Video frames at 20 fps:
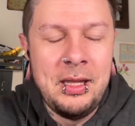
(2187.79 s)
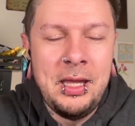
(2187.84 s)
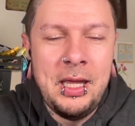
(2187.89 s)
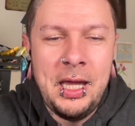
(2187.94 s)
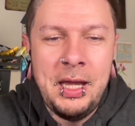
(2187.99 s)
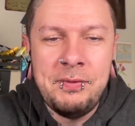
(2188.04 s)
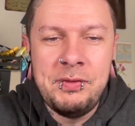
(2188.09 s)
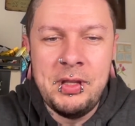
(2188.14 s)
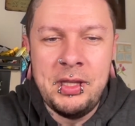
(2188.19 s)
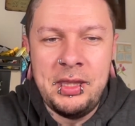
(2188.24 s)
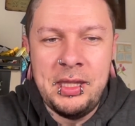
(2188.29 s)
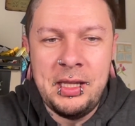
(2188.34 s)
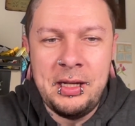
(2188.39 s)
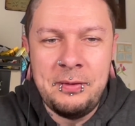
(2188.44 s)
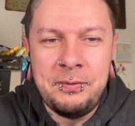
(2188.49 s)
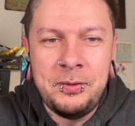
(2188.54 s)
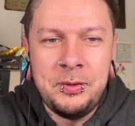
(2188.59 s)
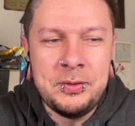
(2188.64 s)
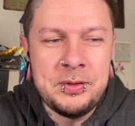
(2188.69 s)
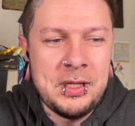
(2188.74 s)
I've done that a
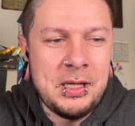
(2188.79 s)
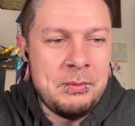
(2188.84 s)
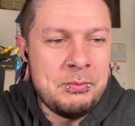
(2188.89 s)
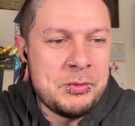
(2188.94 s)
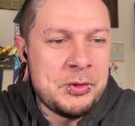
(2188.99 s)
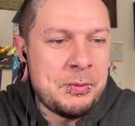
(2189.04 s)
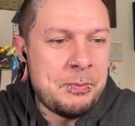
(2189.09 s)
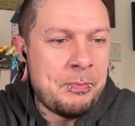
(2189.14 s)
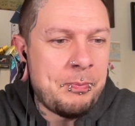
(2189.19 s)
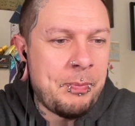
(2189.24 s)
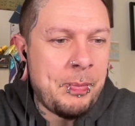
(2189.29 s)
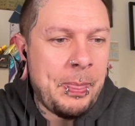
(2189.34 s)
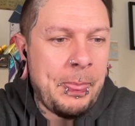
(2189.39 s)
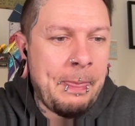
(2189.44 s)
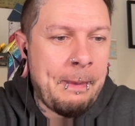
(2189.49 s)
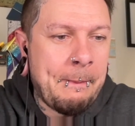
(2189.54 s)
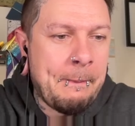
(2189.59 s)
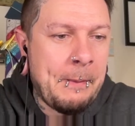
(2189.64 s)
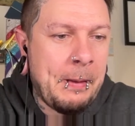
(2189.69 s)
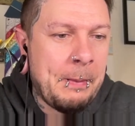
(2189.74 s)
few times,
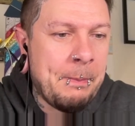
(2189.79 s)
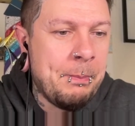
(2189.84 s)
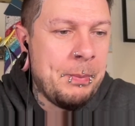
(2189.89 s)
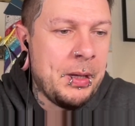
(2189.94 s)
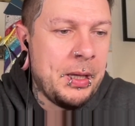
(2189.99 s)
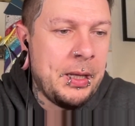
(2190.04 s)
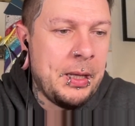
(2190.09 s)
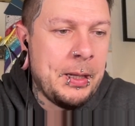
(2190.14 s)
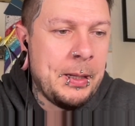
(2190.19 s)
but